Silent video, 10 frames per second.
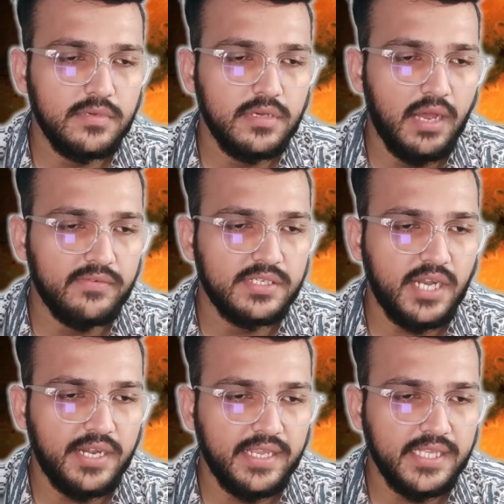After
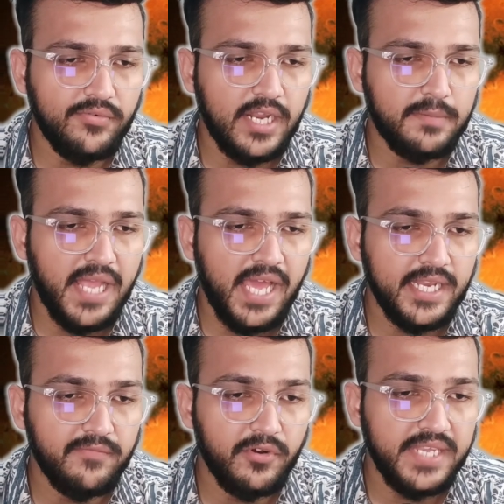studying the red
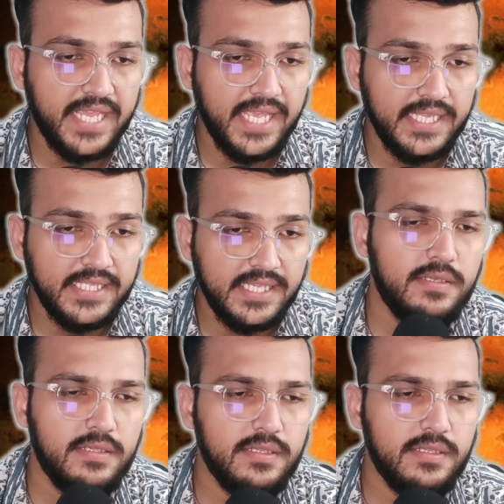planet for decades,